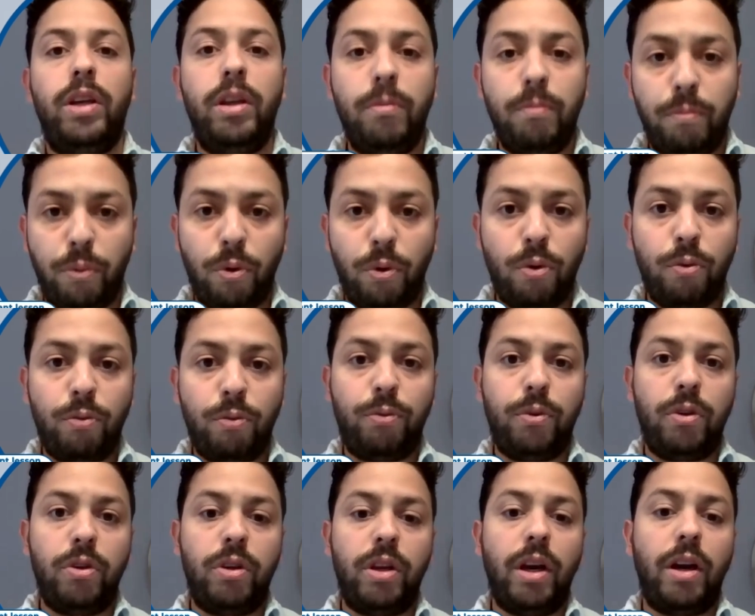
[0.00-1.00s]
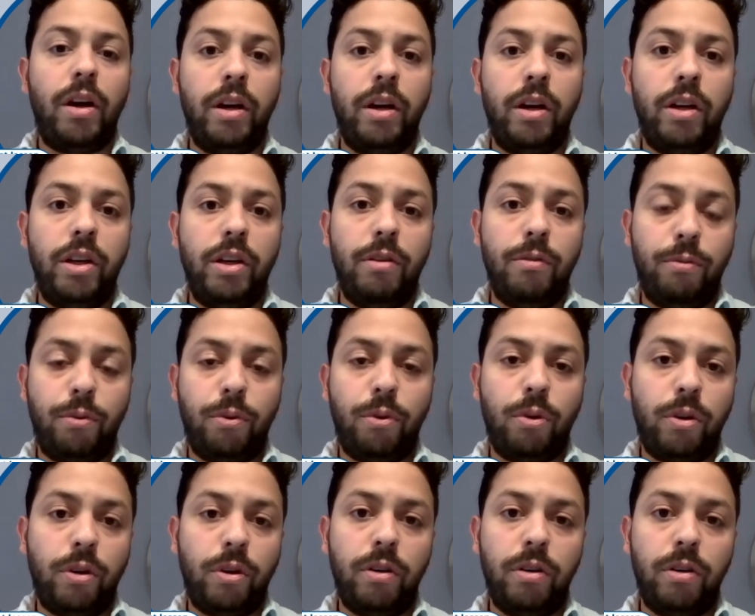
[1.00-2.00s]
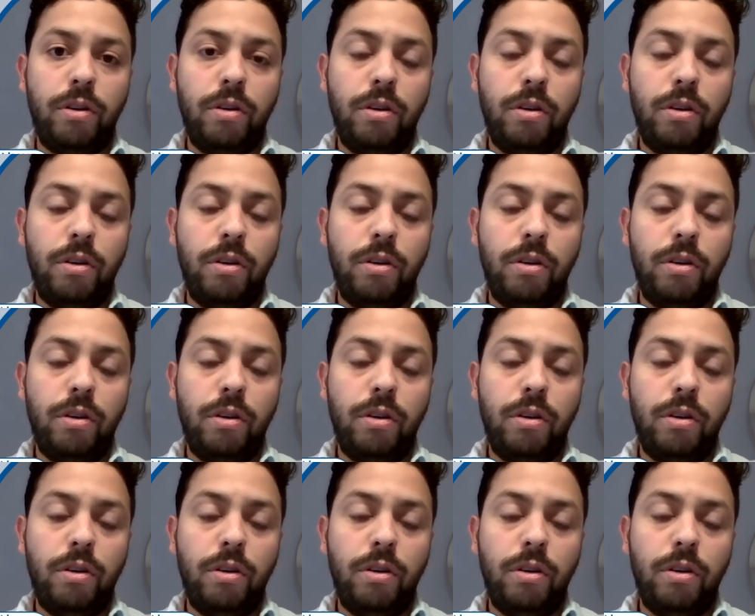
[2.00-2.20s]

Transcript: improve your energy for